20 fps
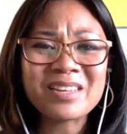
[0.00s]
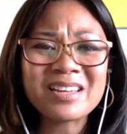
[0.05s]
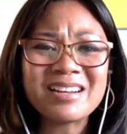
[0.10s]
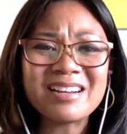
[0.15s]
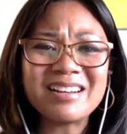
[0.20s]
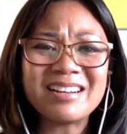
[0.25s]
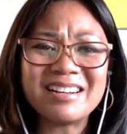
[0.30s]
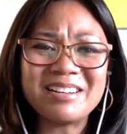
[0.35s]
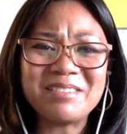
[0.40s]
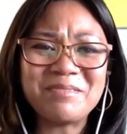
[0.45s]

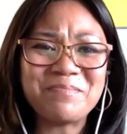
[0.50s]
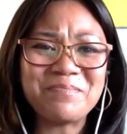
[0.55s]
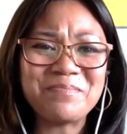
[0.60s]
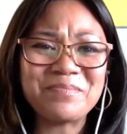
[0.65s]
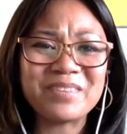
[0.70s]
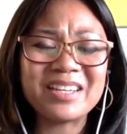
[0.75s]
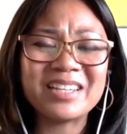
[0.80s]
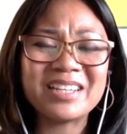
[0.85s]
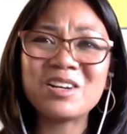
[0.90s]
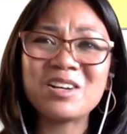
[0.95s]

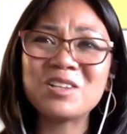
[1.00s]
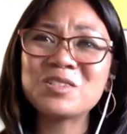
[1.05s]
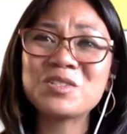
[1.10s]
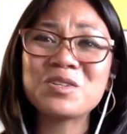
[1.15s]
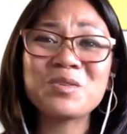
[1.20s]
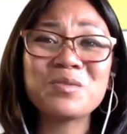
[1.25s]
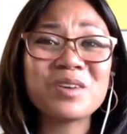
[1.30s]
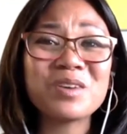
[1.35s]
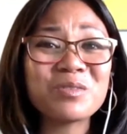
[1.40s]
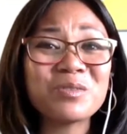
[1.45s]
And
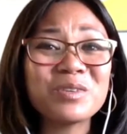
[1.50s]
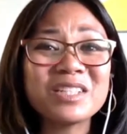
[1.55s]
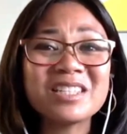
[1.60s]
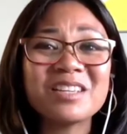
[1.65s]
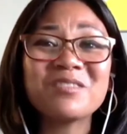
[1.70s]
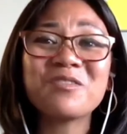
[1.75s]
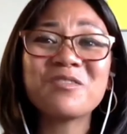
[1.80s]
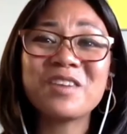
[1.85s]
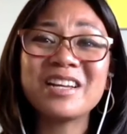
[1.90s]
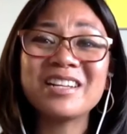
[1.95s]
also a
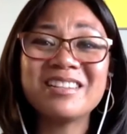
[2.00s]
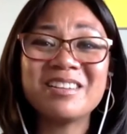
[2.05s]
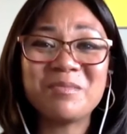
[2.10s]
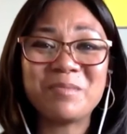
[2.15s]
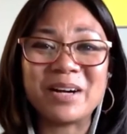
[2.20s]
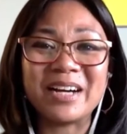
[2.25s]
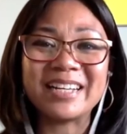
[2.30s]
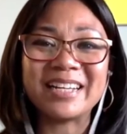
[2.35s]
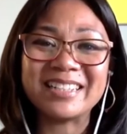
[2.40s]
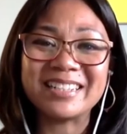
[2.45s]
recent friend of
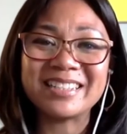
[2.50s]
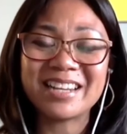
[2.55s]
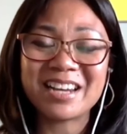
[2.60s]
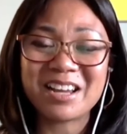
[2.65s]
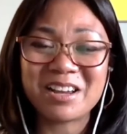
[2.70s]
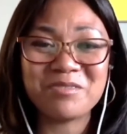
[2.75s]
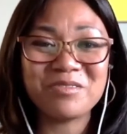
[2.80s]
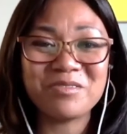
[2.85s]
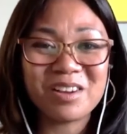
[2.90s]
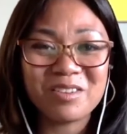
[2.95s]
mine that
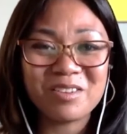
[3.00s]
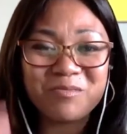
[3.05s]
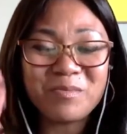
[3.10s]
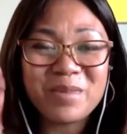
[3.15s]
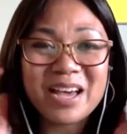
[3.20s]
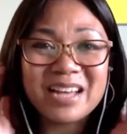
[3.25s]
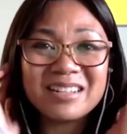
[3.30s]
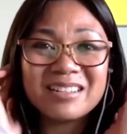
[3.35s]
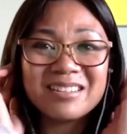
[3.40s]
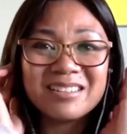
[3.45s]
I've
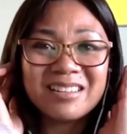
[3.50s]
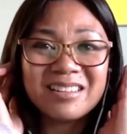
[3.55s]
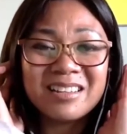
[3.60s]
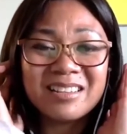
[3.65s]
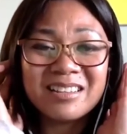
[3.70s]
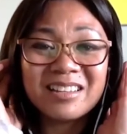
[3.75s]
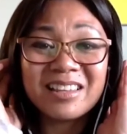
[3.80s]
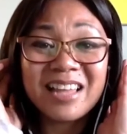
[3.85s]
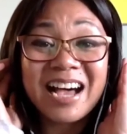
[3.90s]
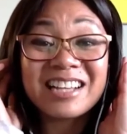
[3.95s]
met
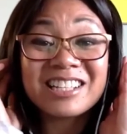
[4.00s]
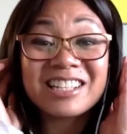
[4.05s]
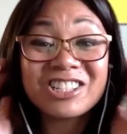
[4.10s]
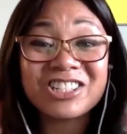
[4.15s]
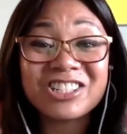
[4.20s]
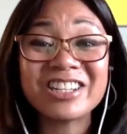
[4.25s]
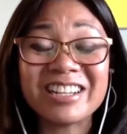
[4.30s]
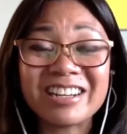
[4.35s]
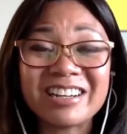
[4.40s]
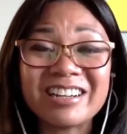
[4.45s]
in the
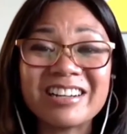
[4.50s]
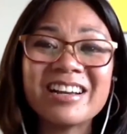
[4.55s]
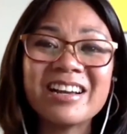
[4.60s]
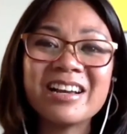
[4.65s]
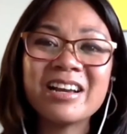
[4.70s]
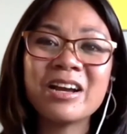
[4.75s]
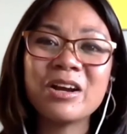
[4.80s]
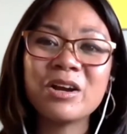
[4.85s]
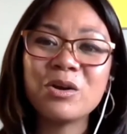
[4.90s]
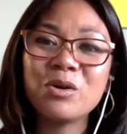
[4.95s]
last year,
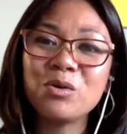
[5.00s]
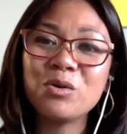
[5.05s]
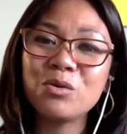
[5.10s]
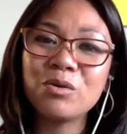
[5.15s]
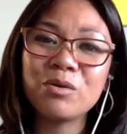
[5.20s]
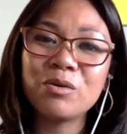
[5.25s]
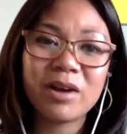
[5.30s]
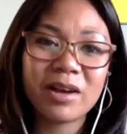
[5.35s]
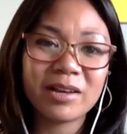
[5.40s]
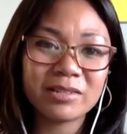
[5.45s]

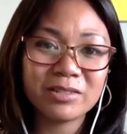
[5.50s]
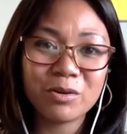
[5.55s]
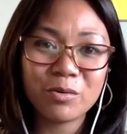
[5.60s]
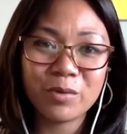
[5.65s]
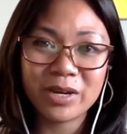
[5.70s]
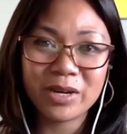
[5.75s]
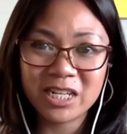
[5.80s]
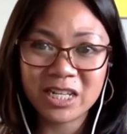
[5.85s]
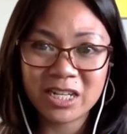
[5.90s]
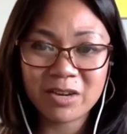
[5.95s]
who has no
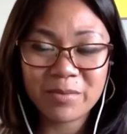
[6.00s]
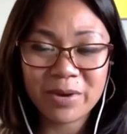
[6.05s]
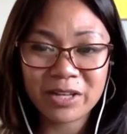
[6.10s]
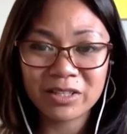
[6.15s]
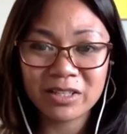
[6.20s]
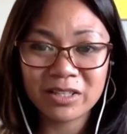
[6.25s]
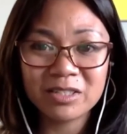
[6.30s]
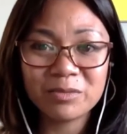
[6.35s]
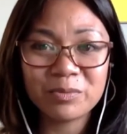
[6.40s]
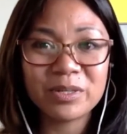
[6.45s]
idea
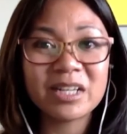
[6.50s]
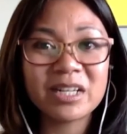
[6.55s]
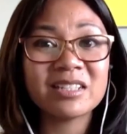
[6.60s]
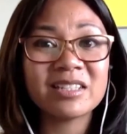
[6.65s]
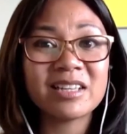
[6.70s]
about this, but has